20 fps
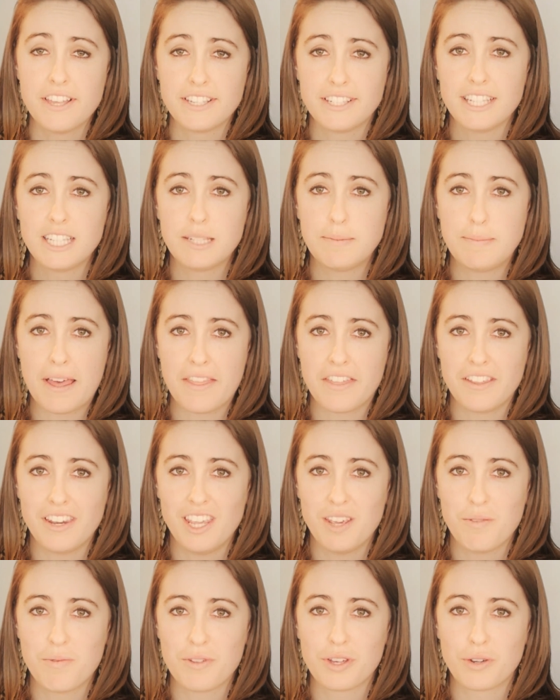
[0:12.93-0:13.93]
This is
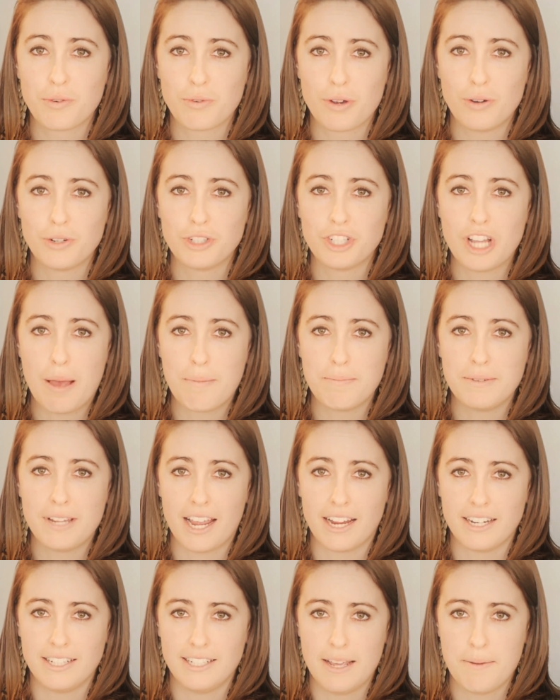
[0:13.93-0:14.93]
Bethany with a Groschopp
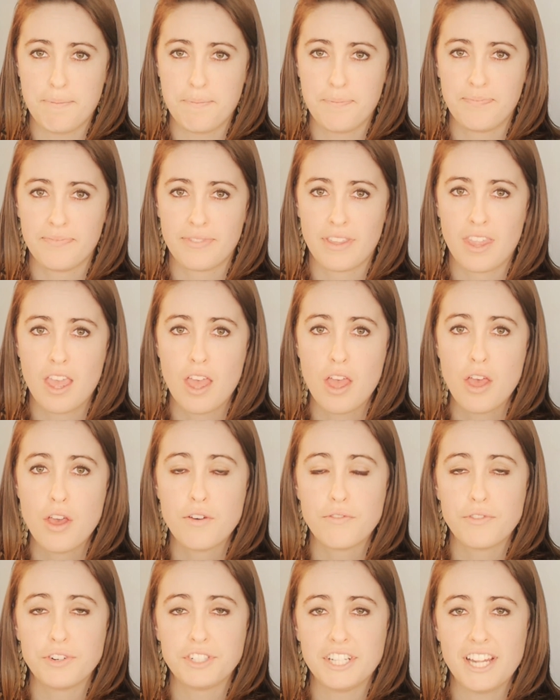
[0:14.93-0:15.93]
Tech Tip.
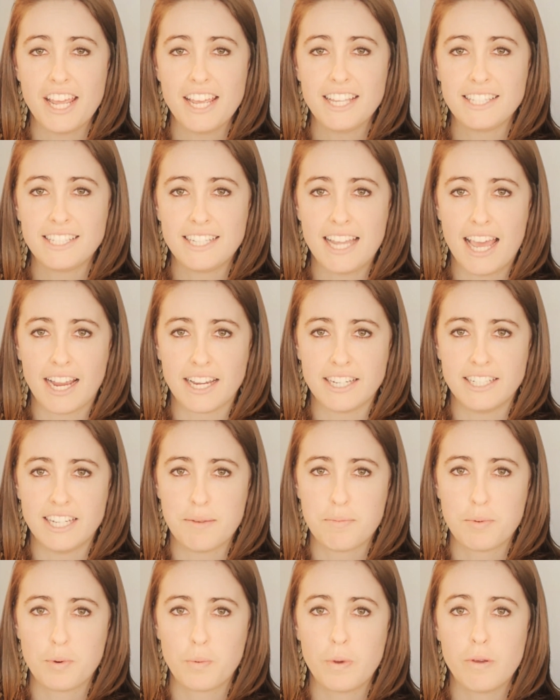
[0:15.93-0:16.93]
For today's Tech
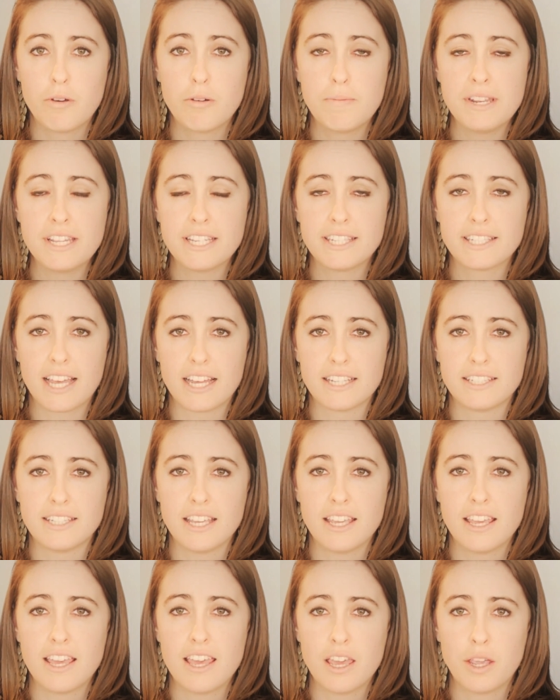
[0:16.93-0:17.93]
Tip, we will be
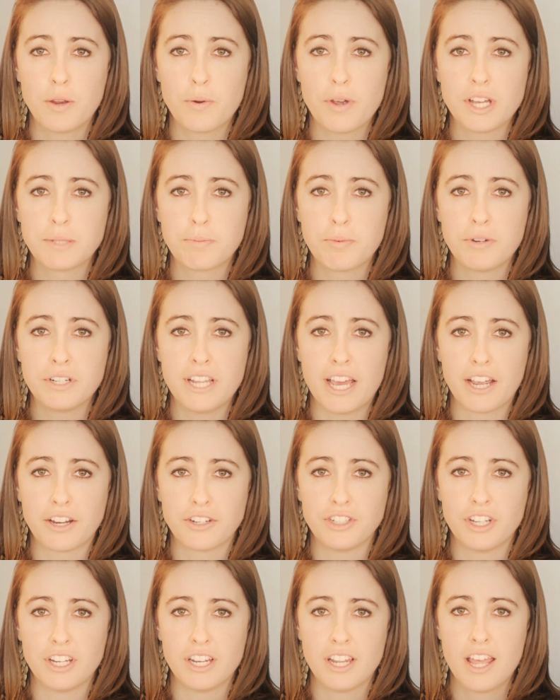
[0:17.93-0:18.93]
discussing Ingress
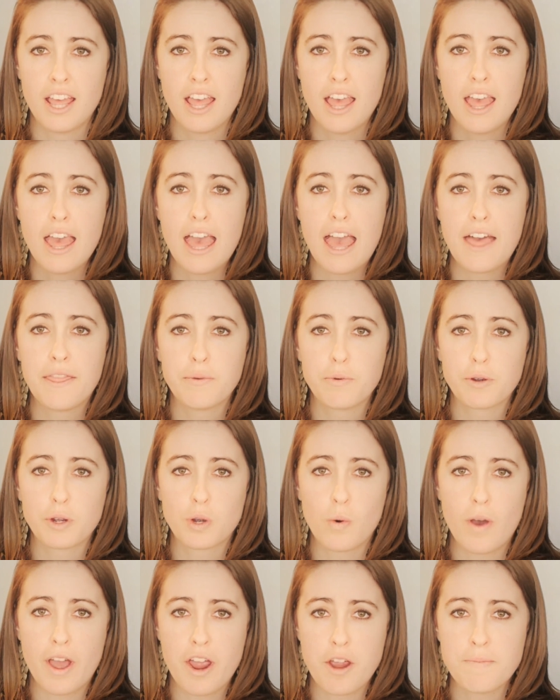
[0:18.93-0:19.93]
Protection and the
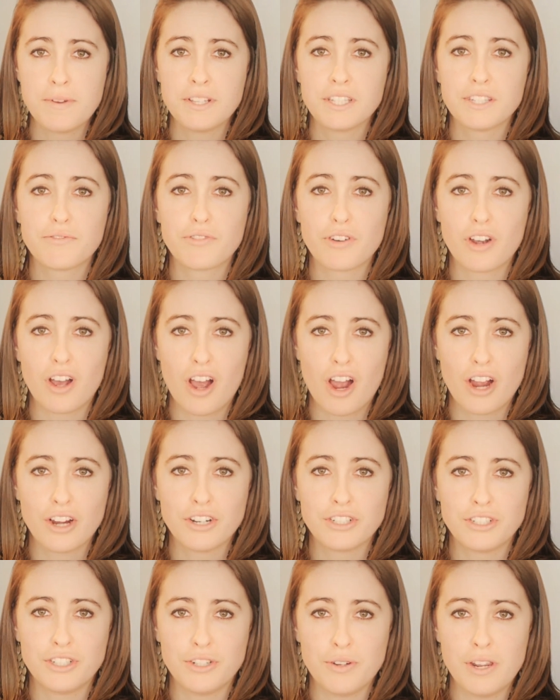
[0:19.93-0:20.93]
requirements for a
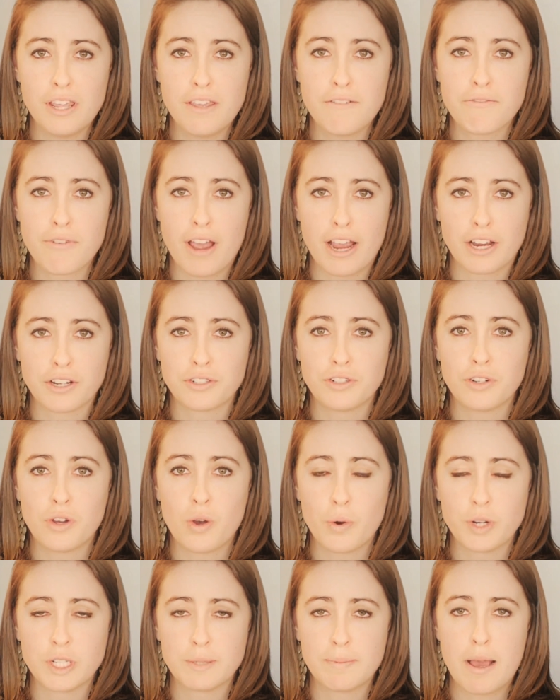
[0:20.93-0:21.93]
harsh-duty fractional
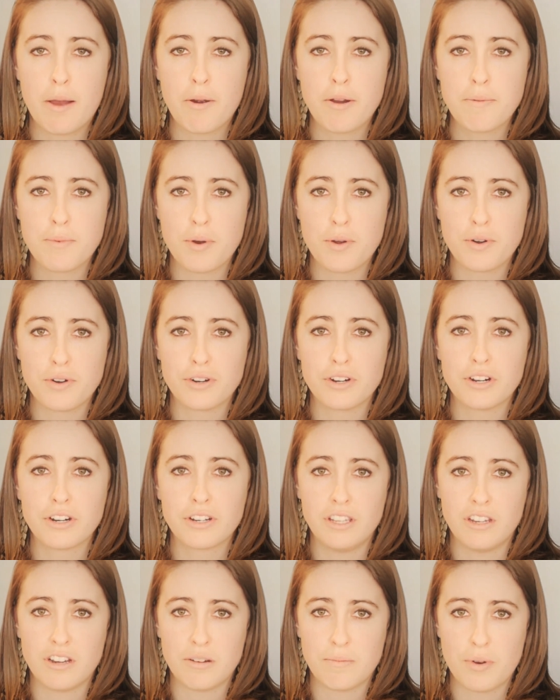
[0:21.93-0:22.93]
horsepower motor or
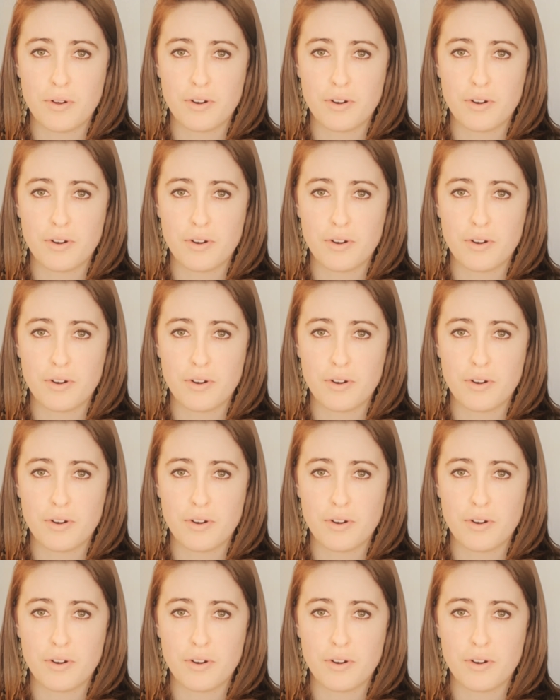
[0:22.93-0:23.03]
gear